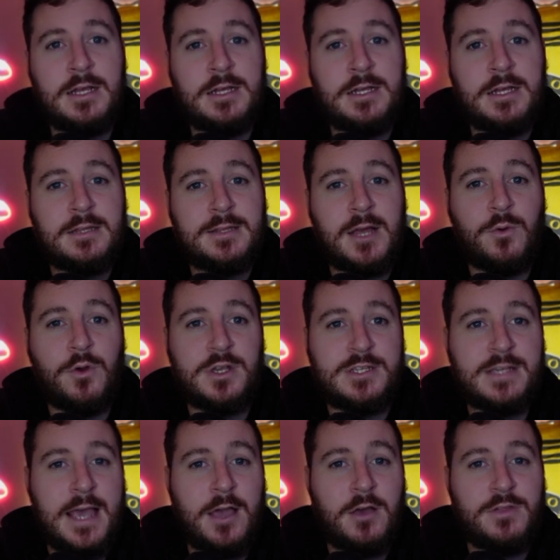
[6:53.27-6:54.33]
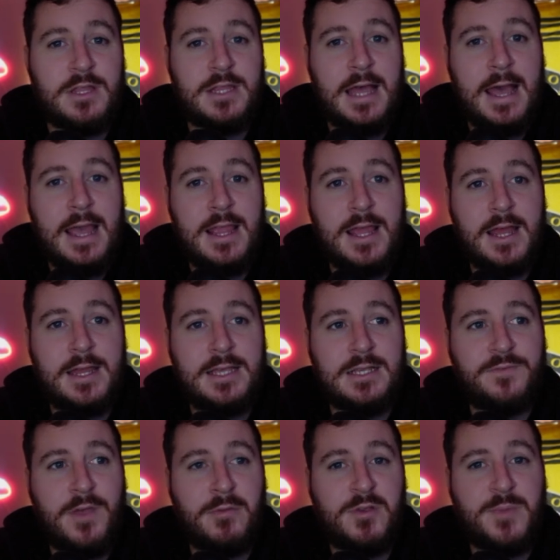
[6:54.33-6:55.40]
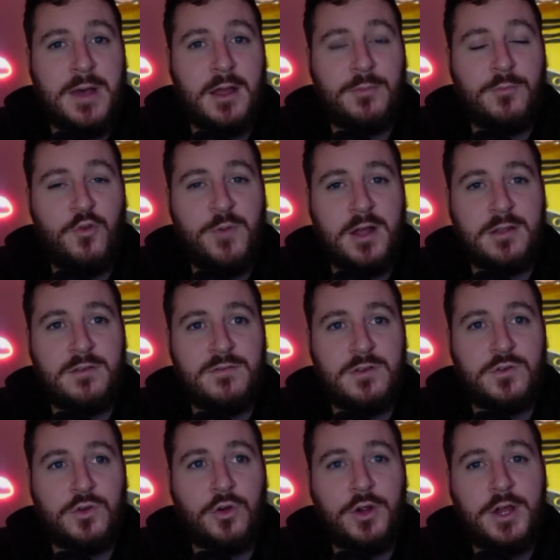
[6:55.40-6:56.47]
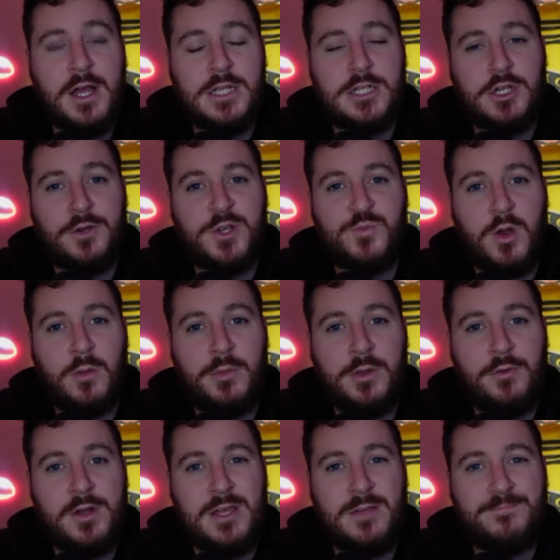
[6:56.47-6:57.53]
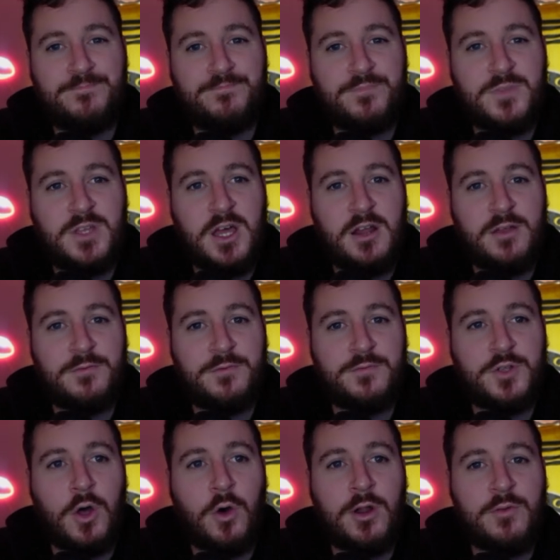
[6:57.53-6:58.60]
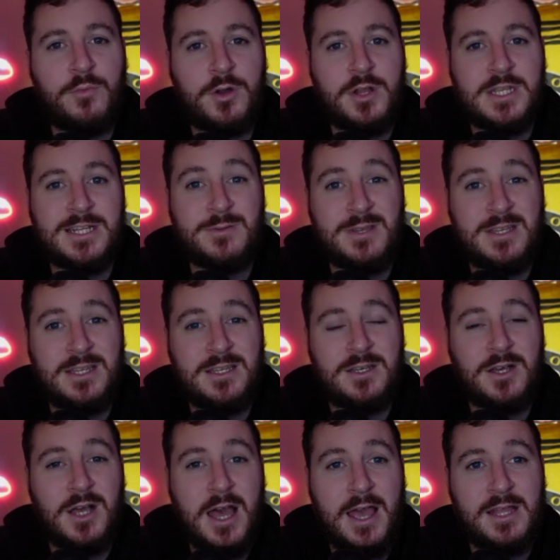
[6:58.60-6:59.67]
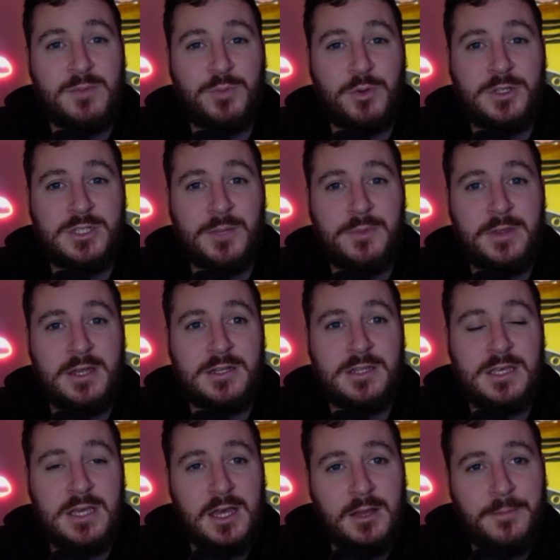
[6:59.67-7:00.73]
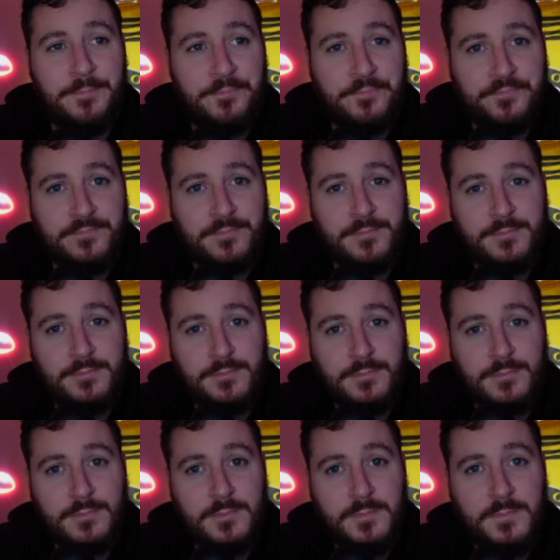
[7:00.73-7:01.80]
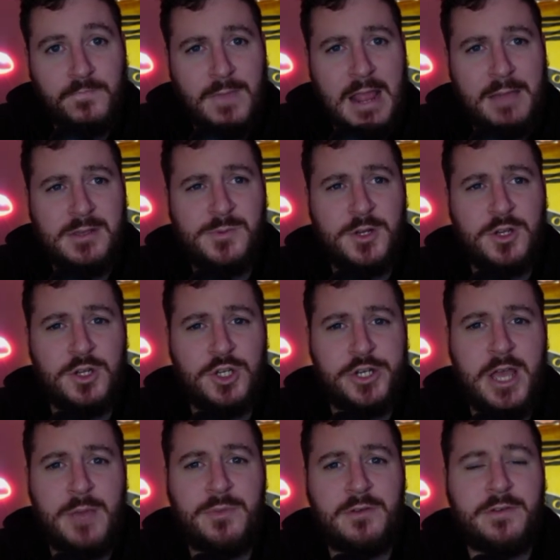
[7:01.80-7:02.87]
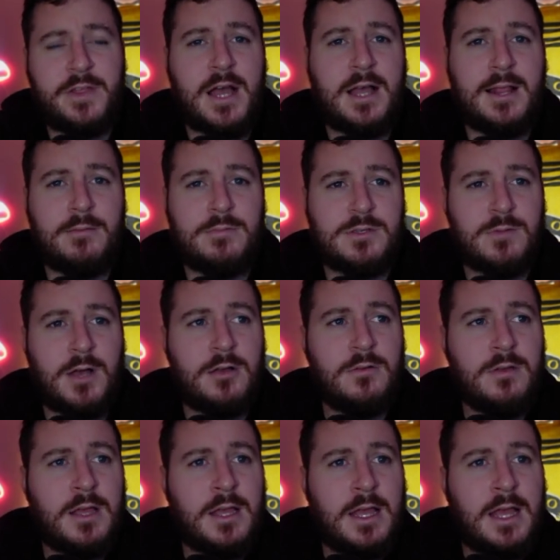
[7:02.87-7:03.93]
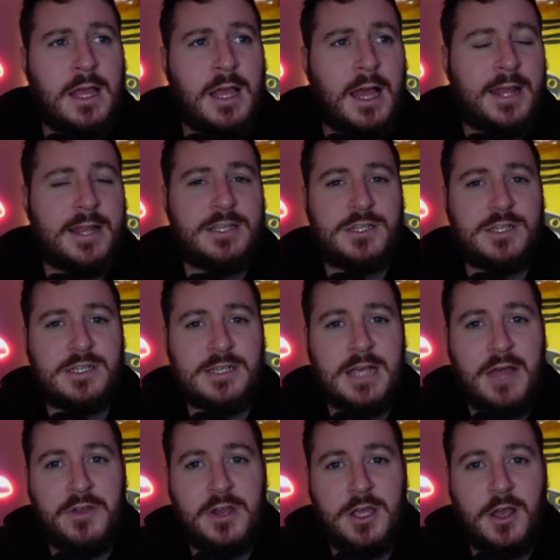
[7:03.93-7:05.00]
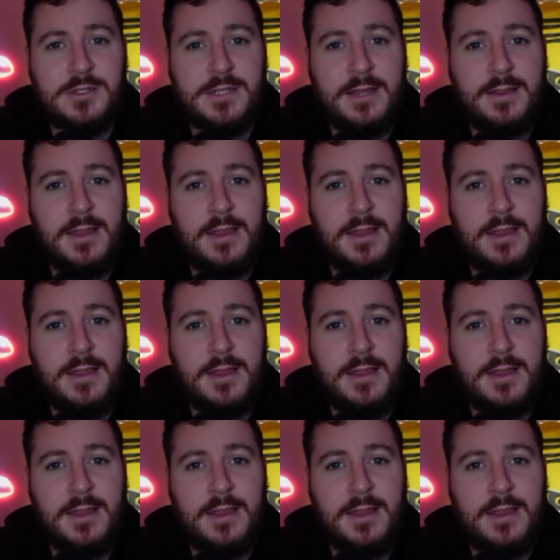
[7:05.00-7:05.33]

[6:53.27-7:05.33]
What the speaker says: They were saying on the day that his family's moved back to Victoria, so he's probably already kind of told everybody he's going to be hanging the boots up at the end of the year. And he's been a good champion for that club as well, and it's just sad that he goes out that